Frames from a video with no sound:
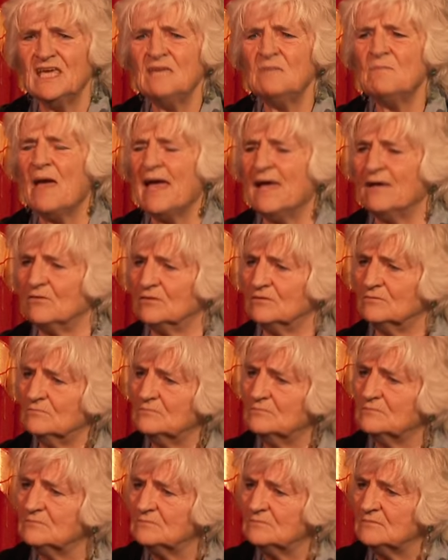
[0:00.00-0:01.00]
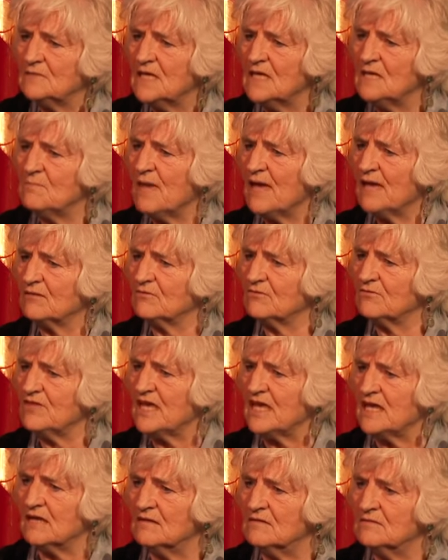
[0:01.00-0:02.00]
Email. Email
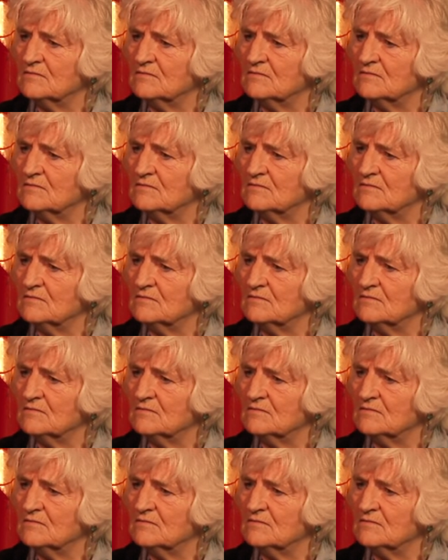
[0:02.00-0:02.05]
thing.